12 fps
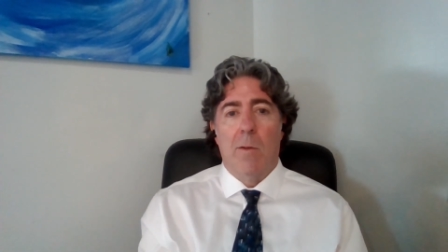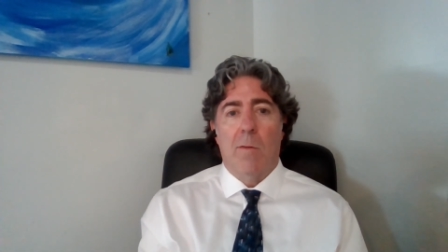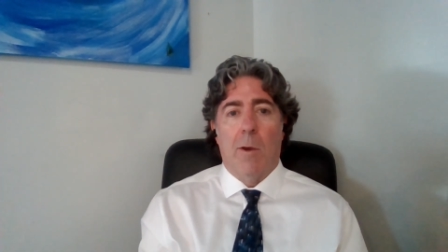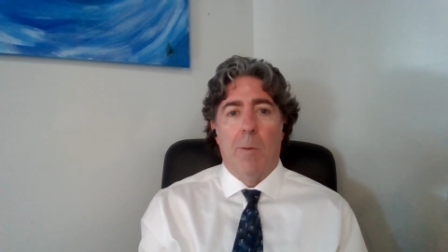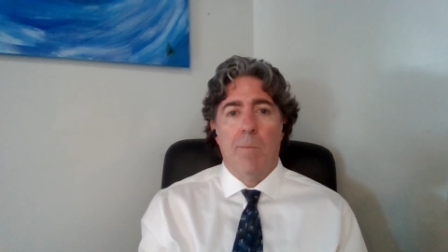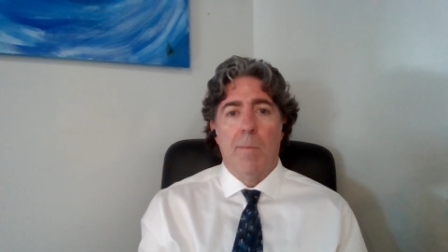
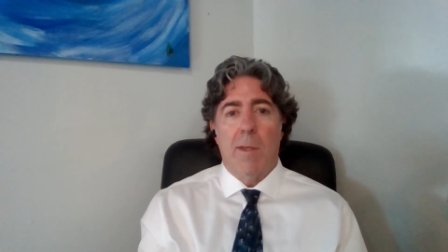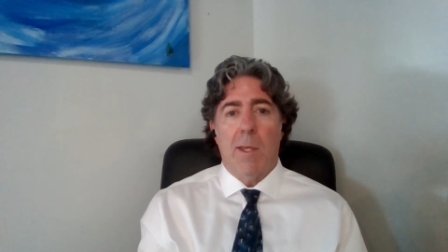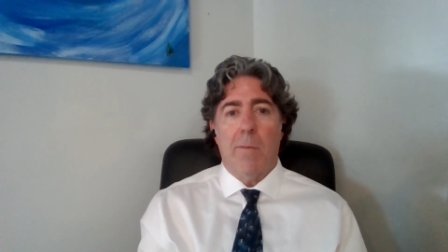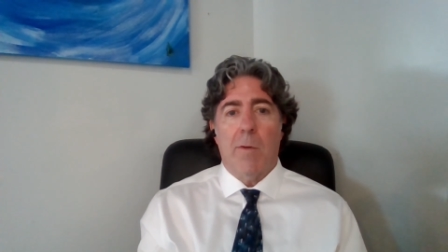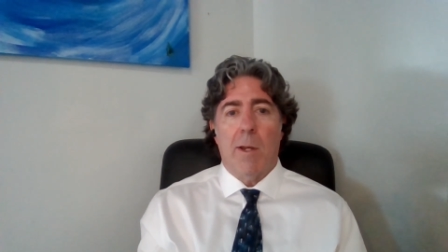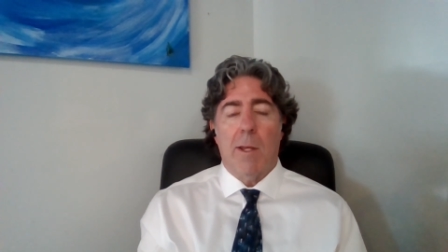So
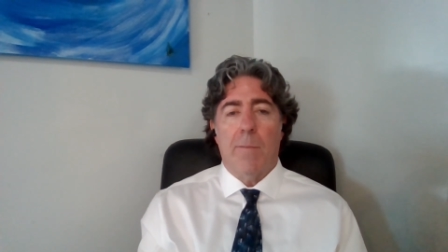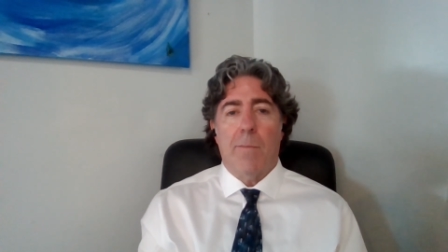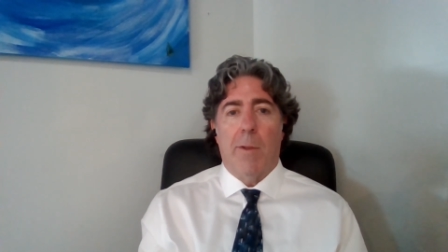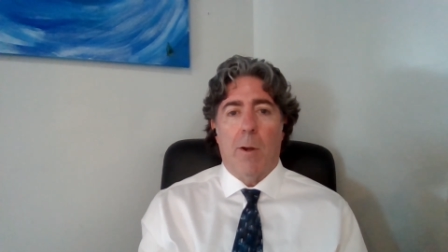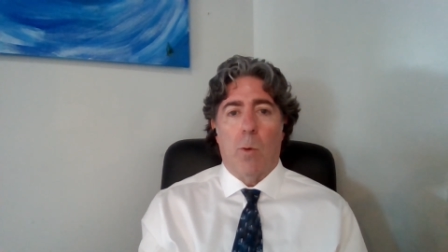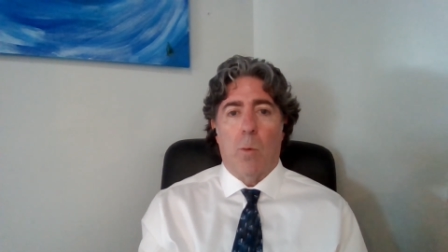even
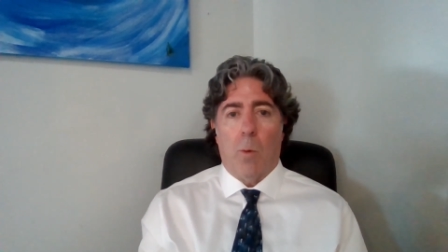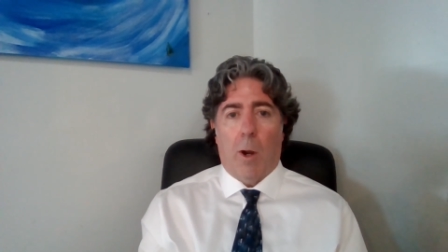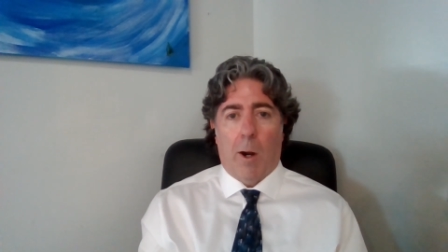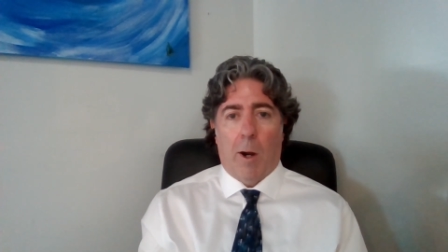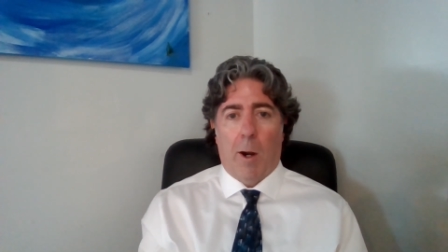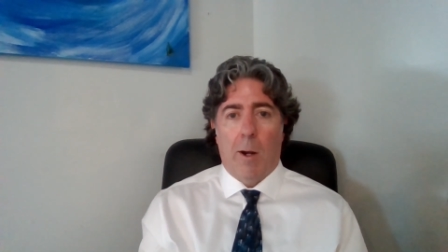if there
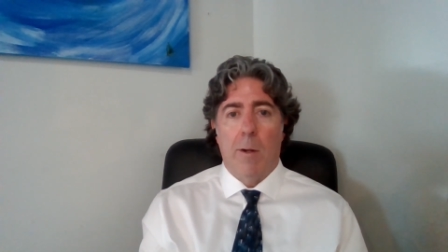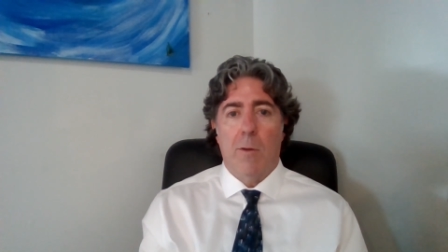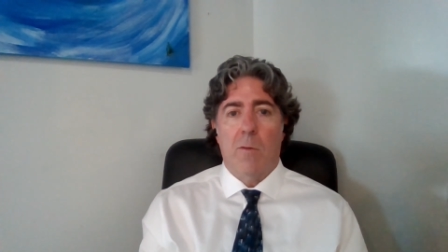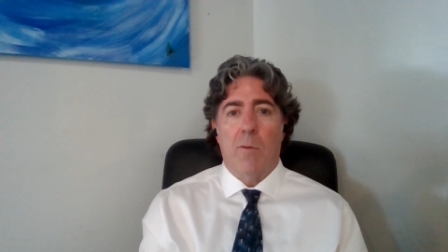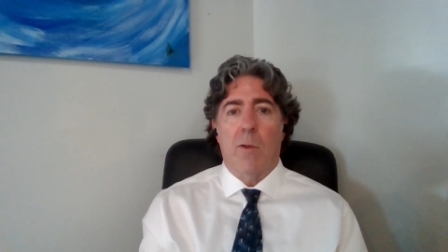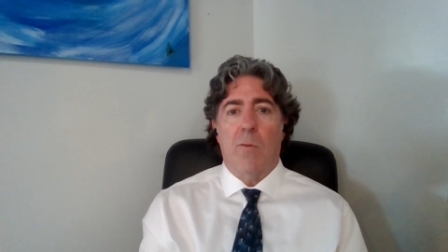are
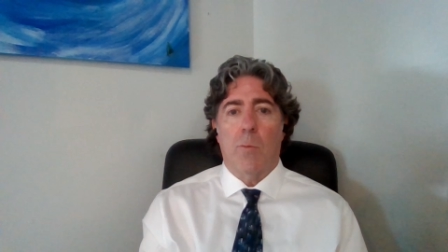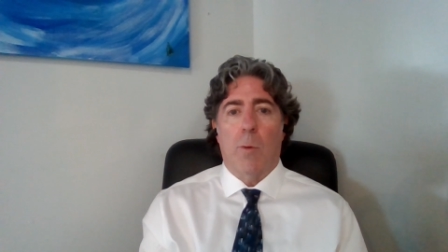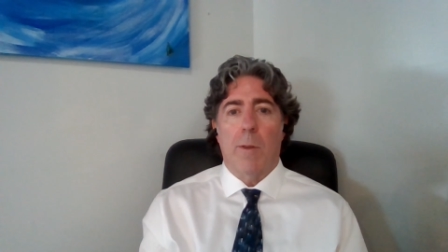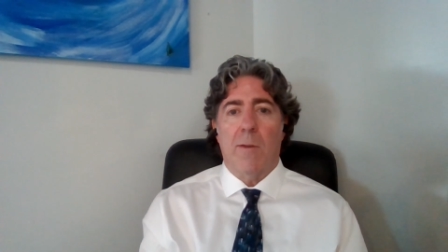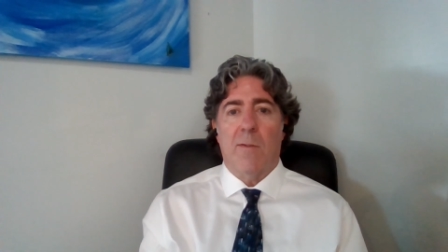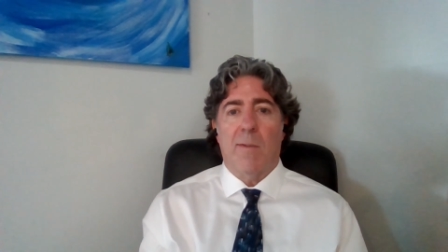
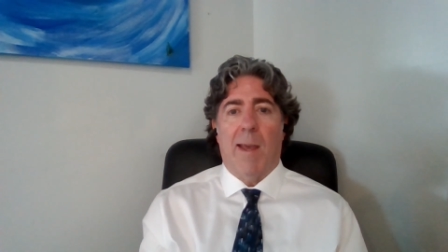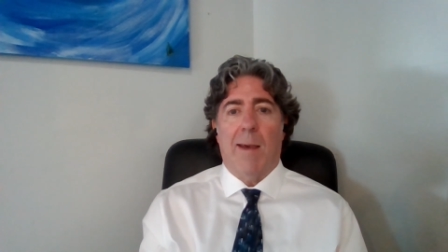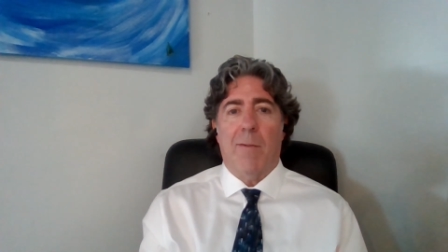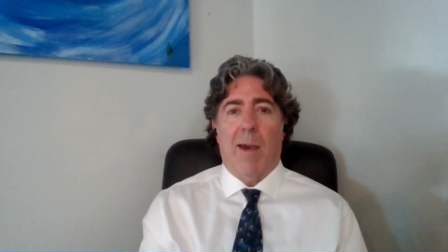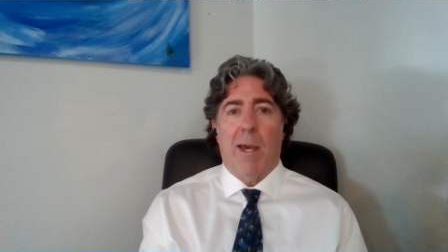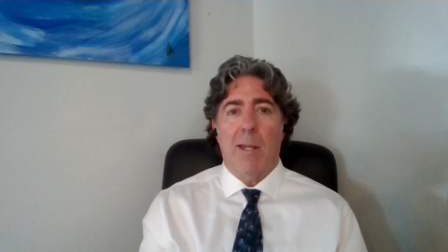trustworthy
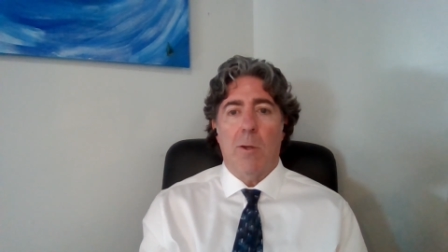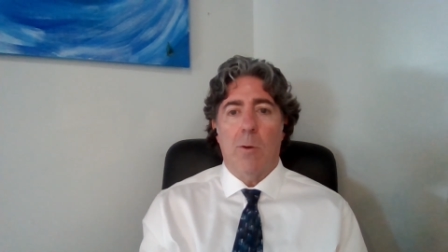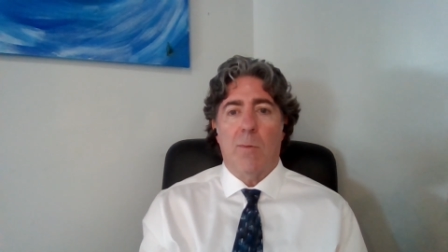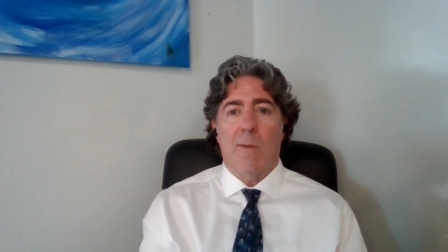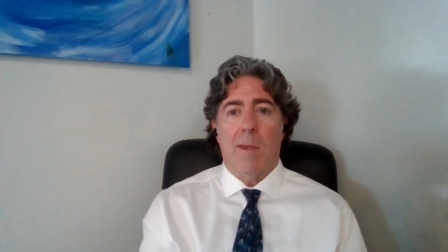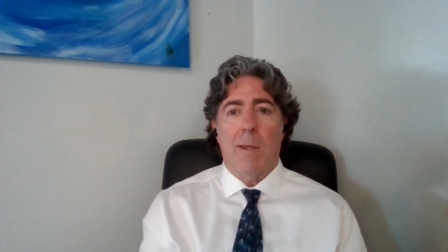staff at
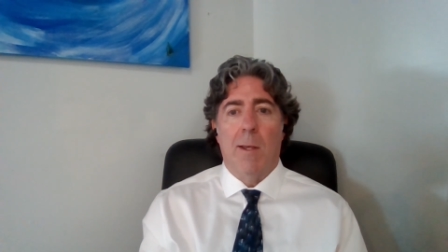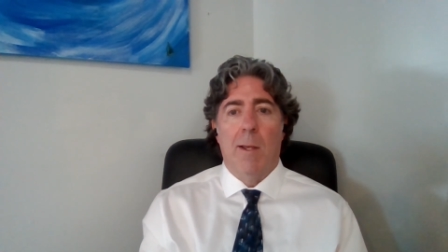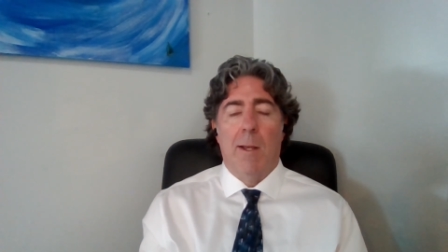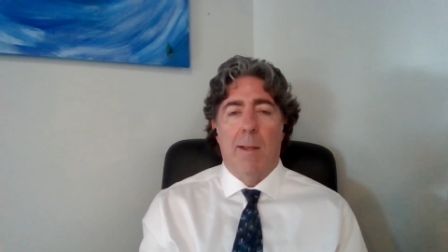IDOC,